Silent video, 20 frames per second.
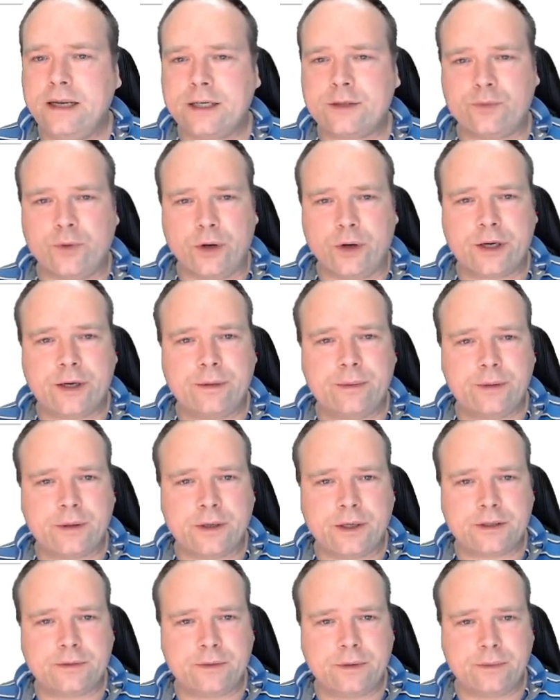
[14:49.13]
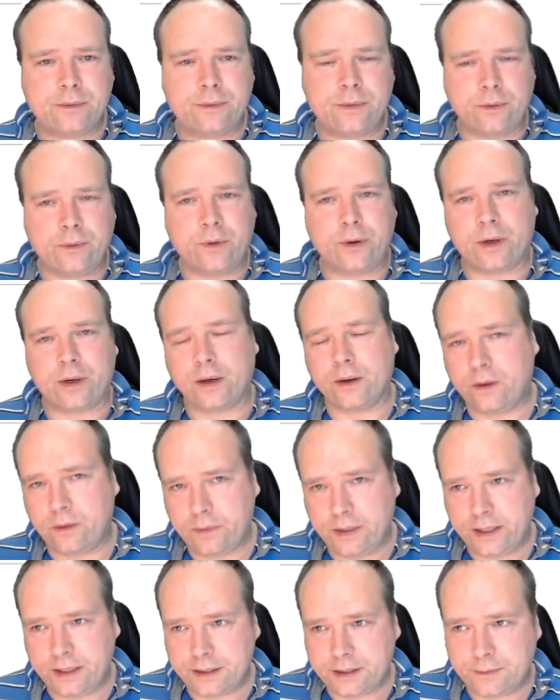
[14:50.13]
work because we were working
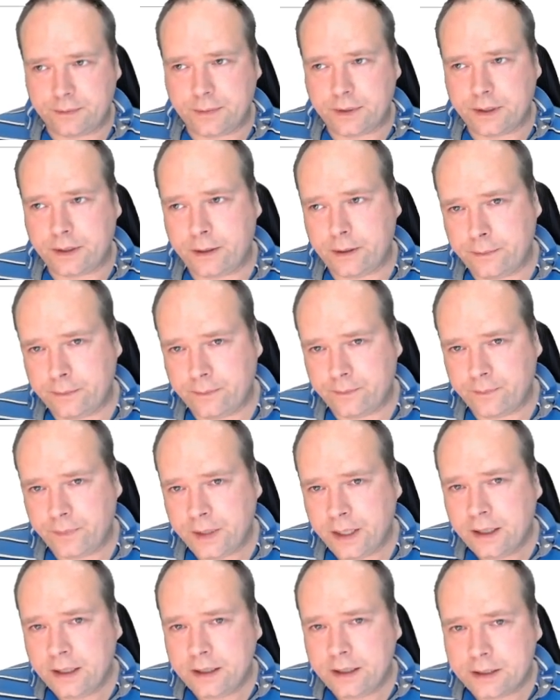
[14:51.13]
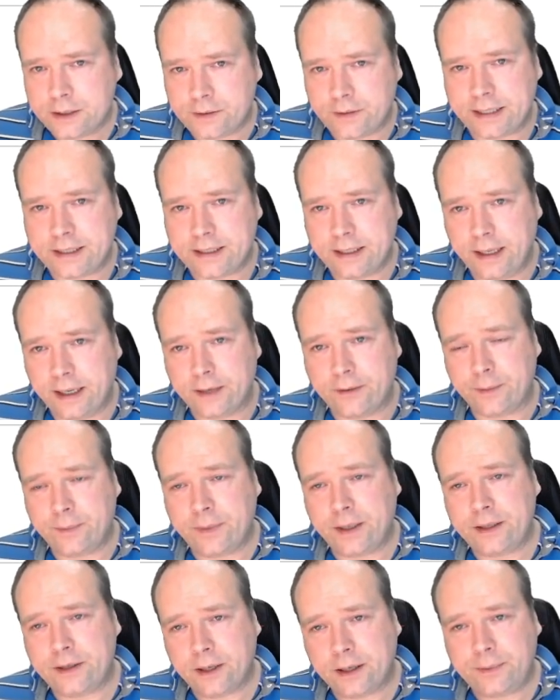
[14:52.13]
always. So I quit
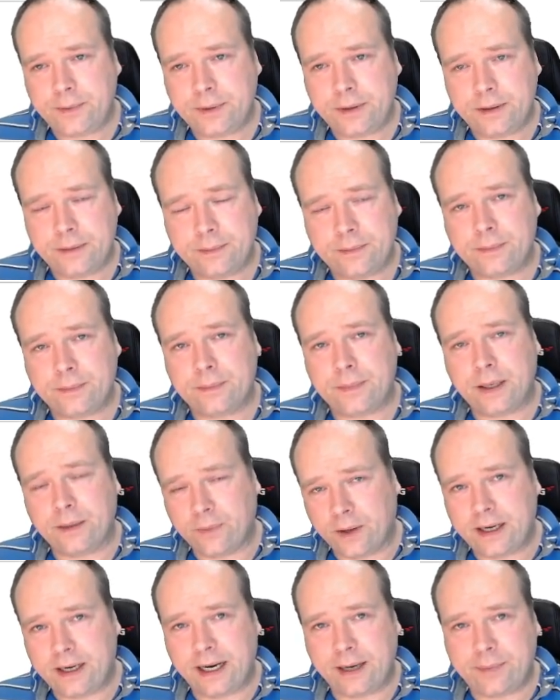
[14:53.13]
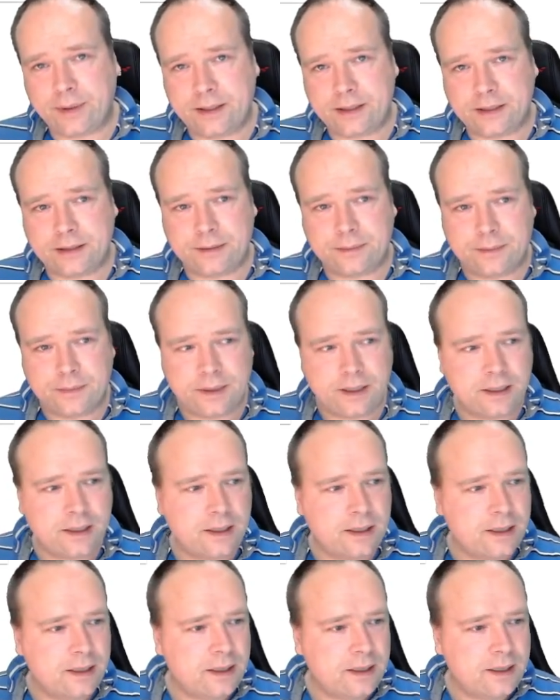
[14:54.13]
my job, and what happened?
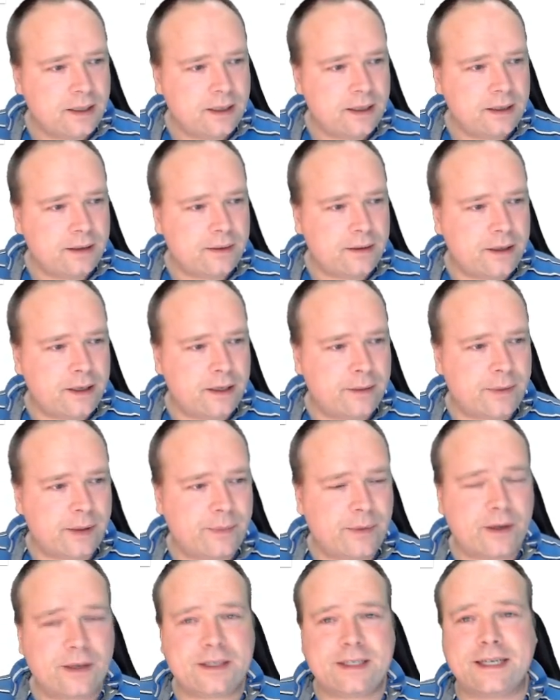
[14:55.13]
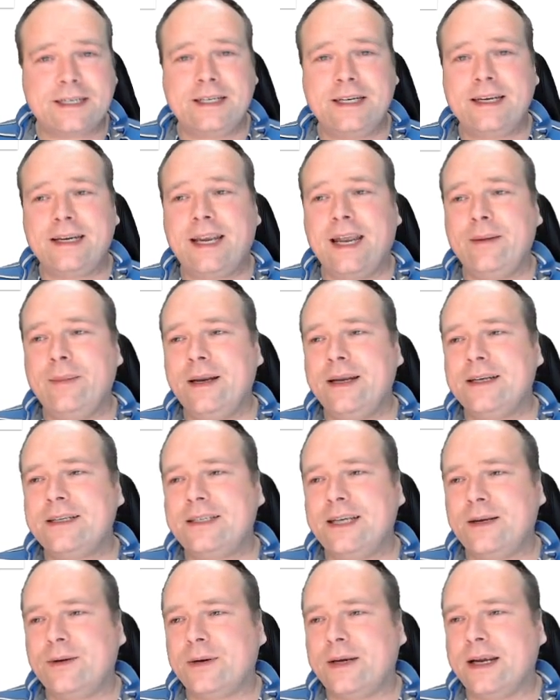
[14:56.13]
My boss actually came in and
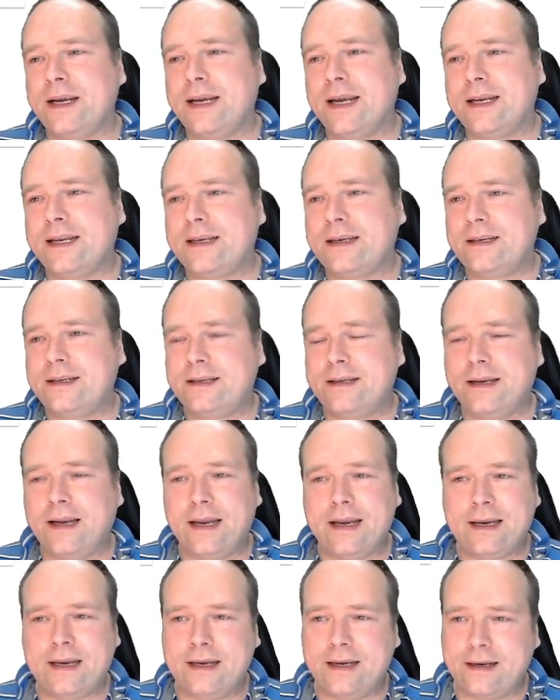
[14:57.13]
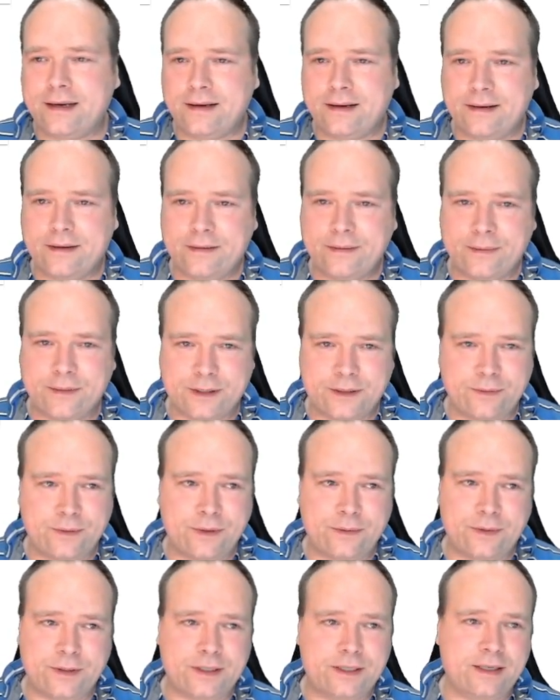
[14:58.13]
said, you can get, like, what
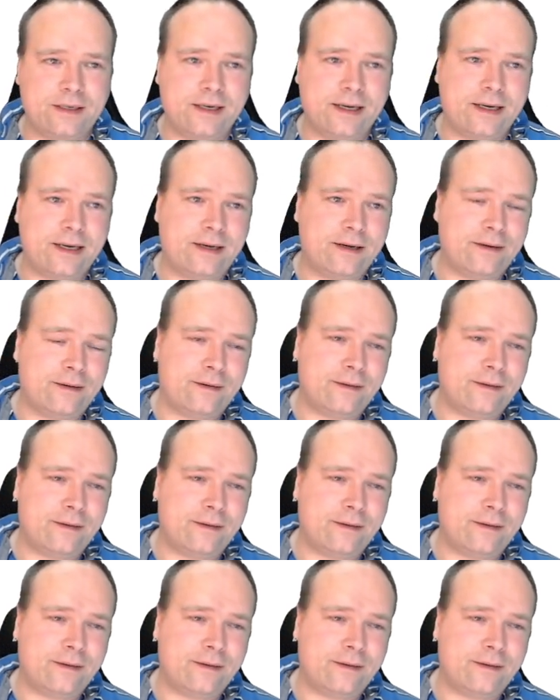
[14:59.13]
was it, like,